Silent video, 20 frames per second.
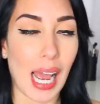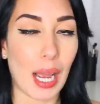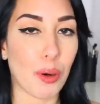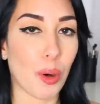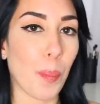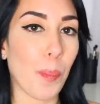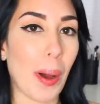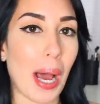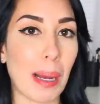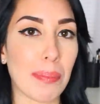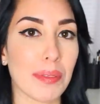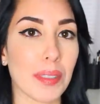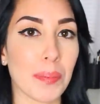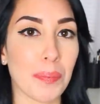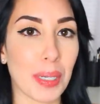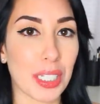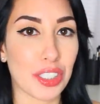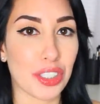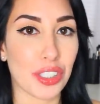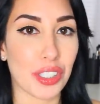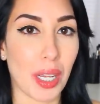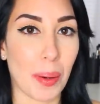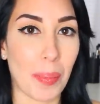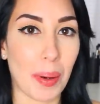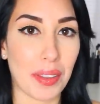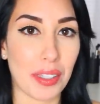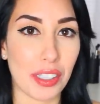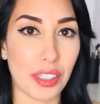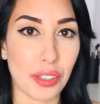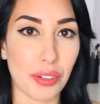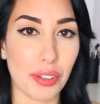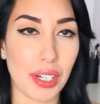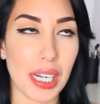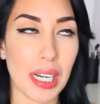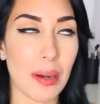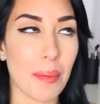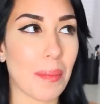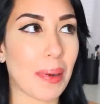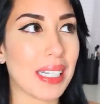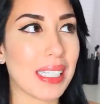I will pop some pictures up on the
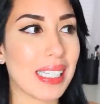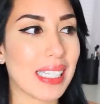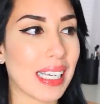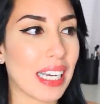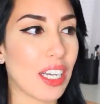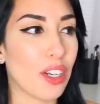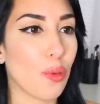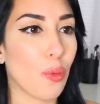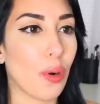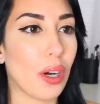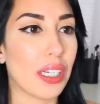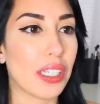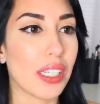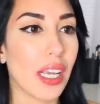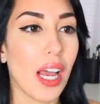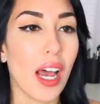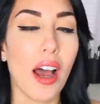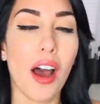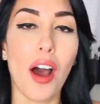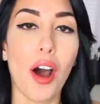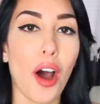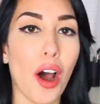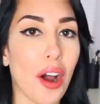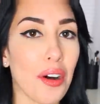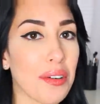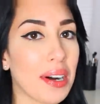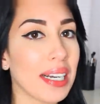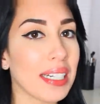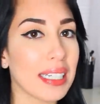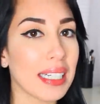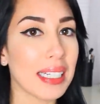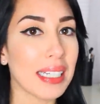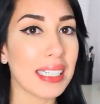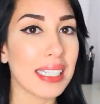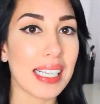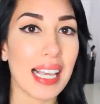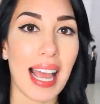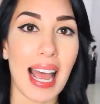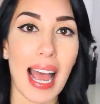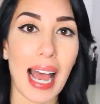screen. My skin was
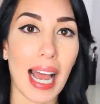horrendous.